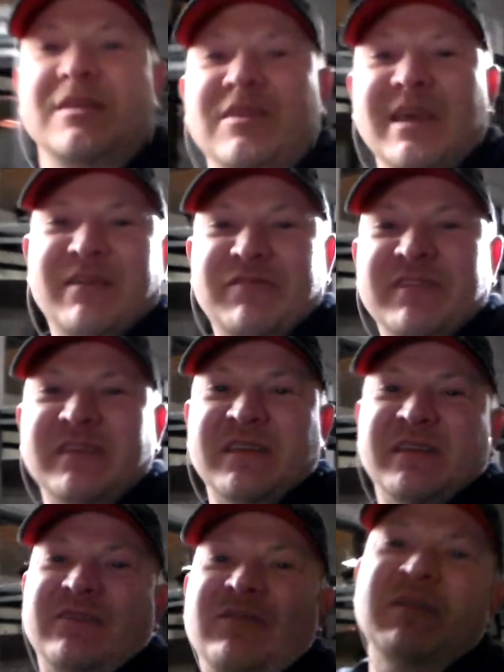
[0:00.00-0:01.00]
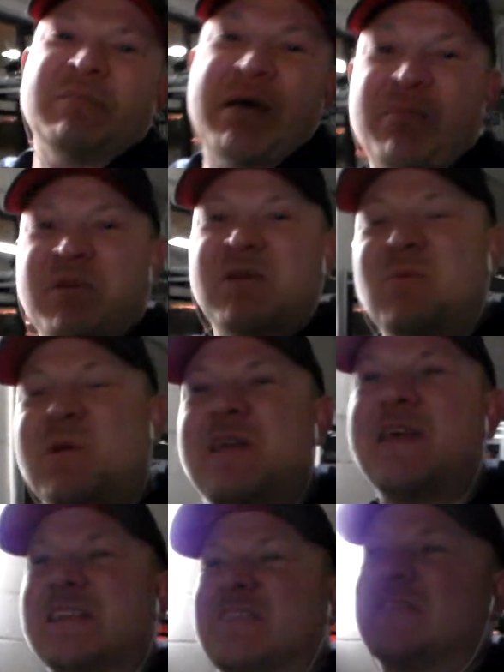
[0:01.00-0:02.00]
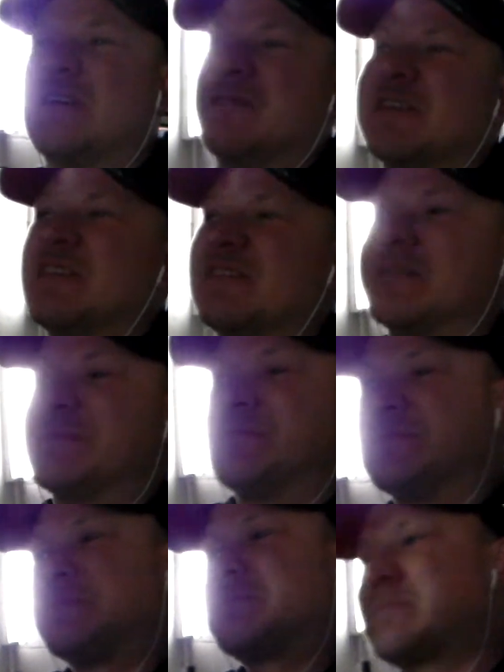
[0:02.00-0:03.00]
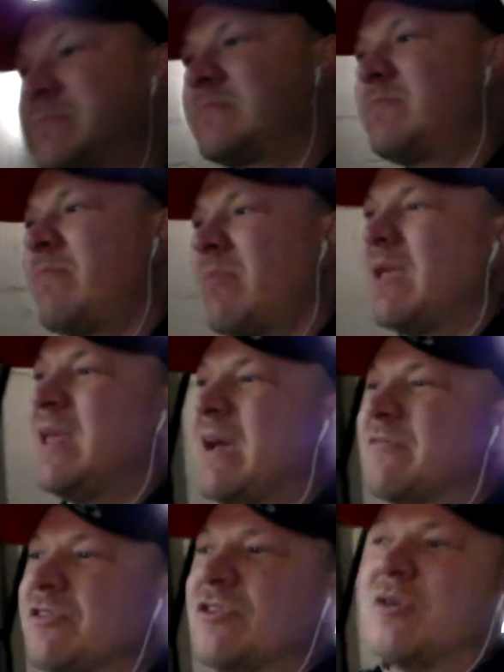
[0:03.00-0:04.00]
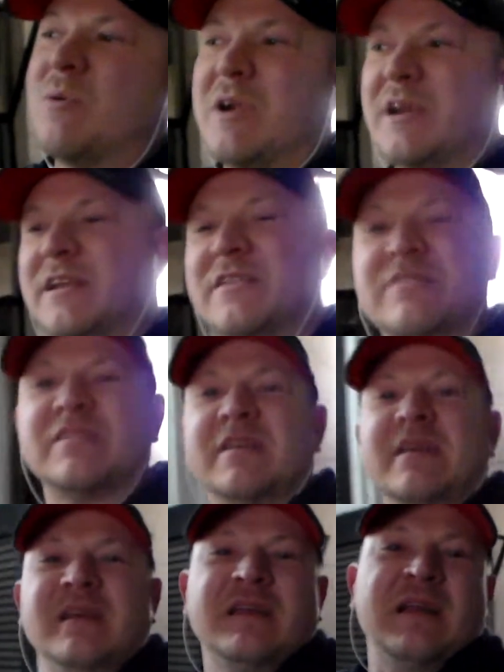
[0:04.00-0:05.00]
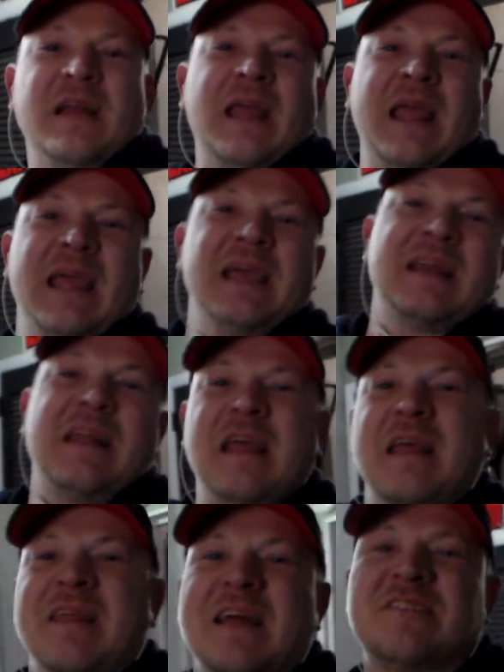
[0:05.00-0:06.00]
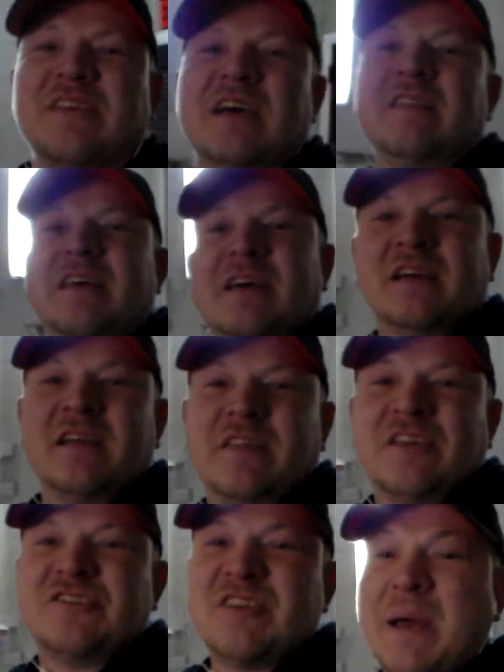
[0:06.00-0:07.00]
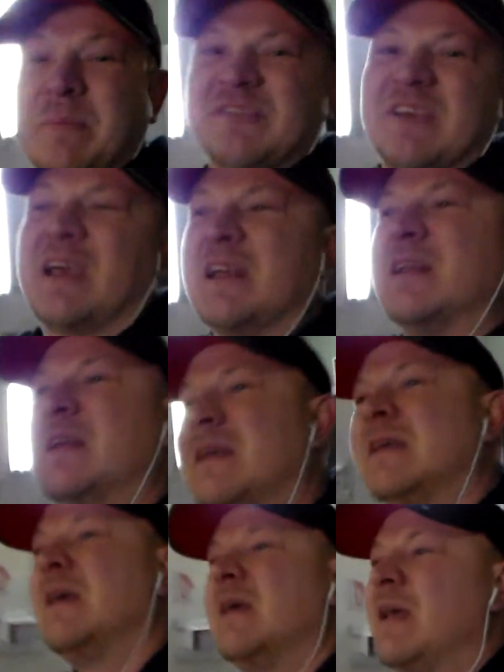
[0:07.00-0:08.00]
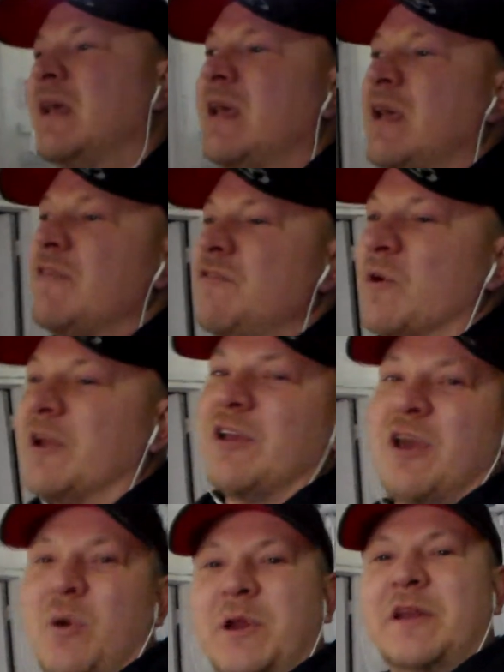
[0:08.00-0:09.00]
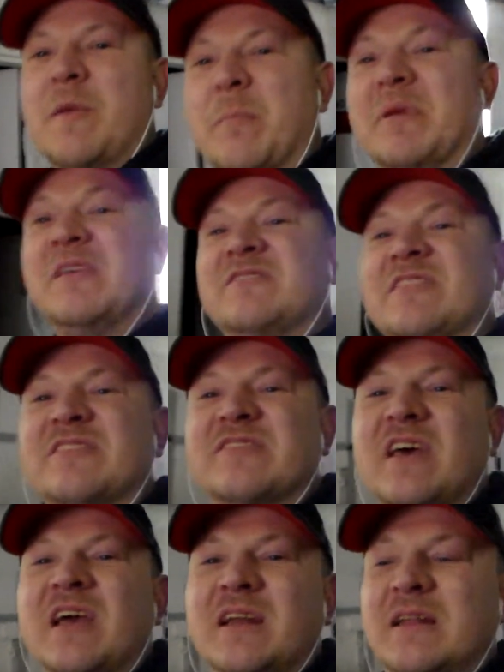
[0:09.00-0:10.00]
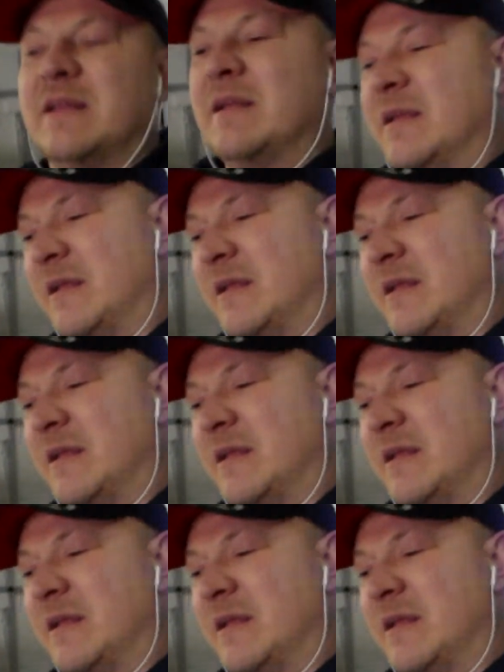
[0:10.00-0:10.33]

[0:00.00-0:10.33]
You have to remember where that stuff is. You have to know where it is. And that's on the shop side. If you want to go into the business side,